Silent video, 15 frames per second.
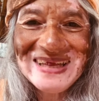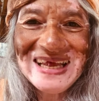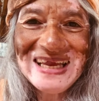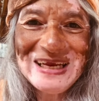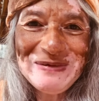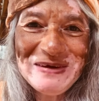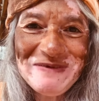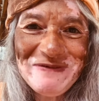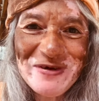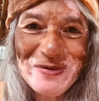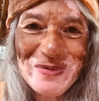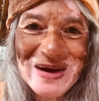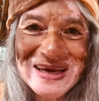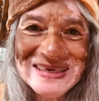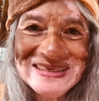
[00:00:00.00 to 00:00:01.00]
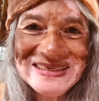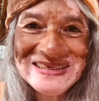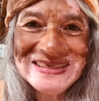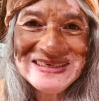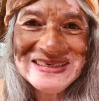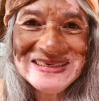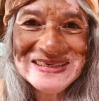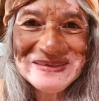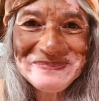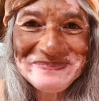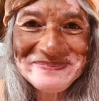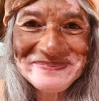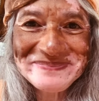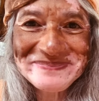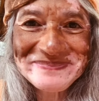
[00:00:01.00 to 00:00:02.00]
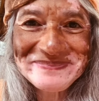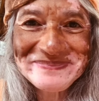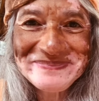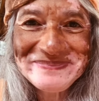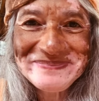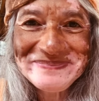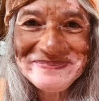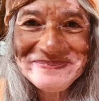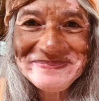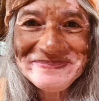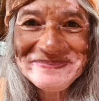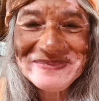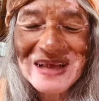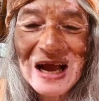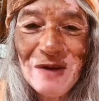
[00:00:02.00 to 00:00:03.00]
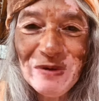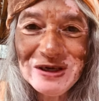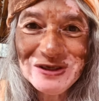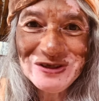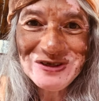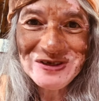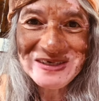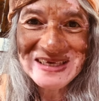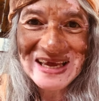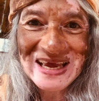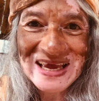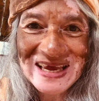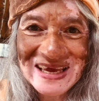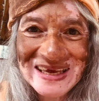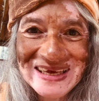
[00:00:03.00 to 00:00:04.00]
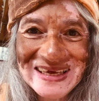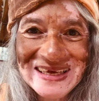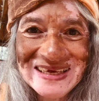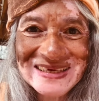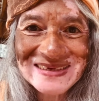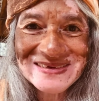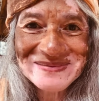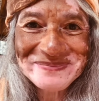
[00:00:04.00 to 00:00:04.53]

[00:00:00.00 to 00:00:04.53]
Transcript: Hello everyone. How are you today?